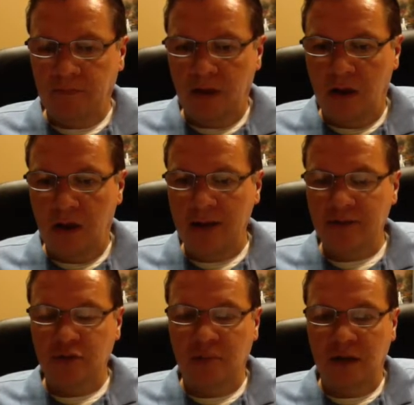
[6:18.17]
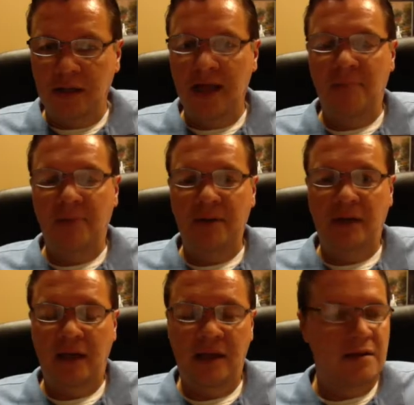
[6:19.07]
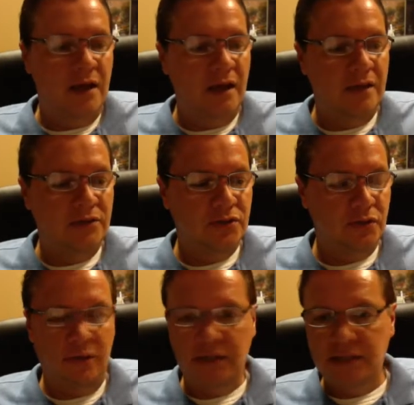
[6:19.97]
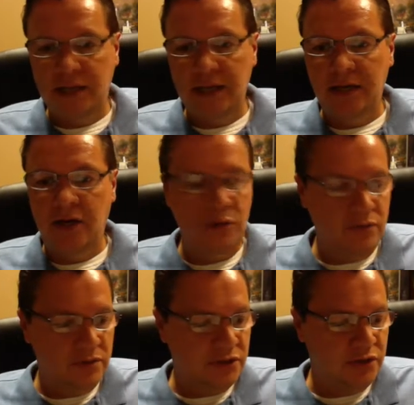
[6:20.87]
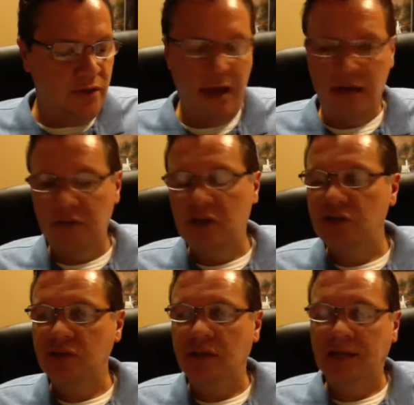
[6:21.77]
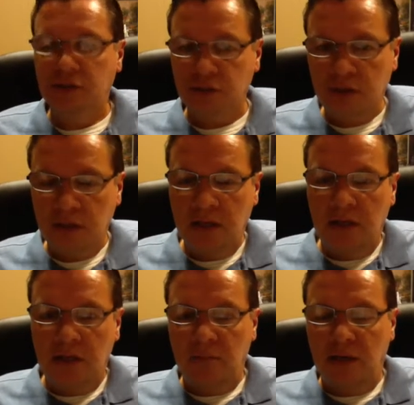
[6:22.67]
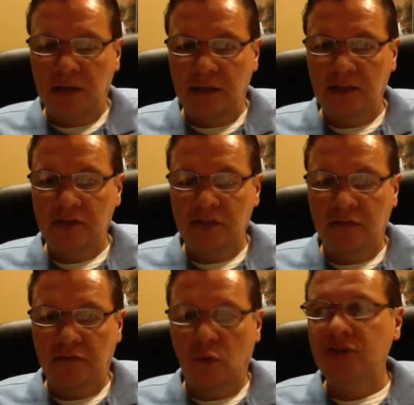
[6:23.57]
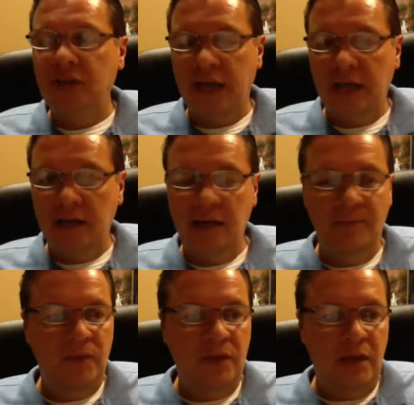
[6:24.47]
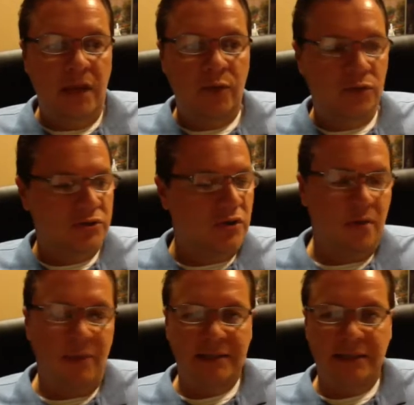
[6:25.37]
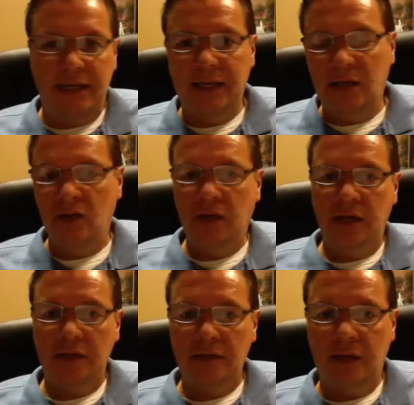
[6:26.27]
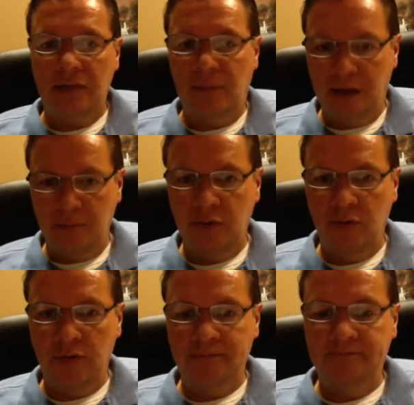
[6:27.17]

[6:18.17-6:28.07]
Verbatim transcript: All right, so buckle up and uh, certainly take notes as you have each lecture, but let's uh, forge ahead and we'll start by taking a look at, at my computer.